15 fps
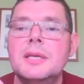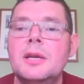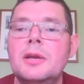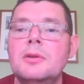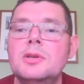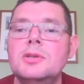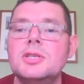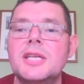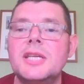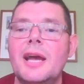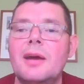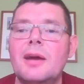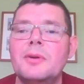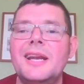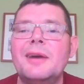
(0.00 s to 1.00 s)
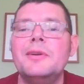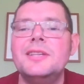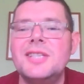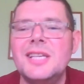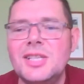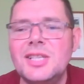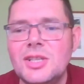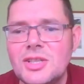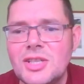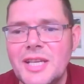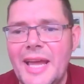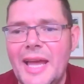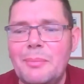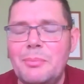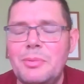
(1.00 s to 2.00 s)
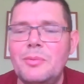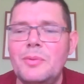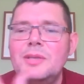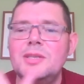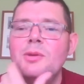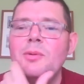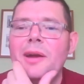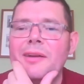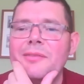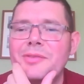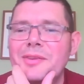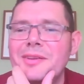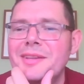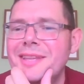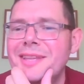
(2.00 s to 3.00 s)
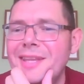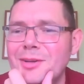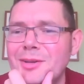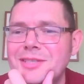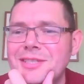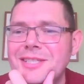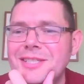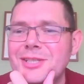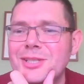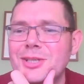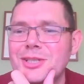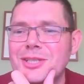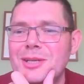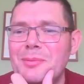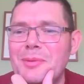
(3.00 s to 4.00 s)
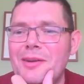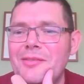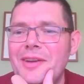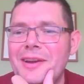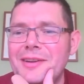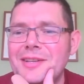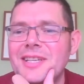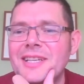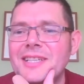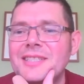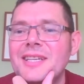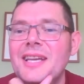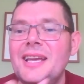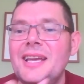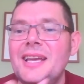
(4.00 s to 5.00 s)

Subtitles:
You just get on with it. Now, he says he doesn't care, but we do have the odd discussion about various things.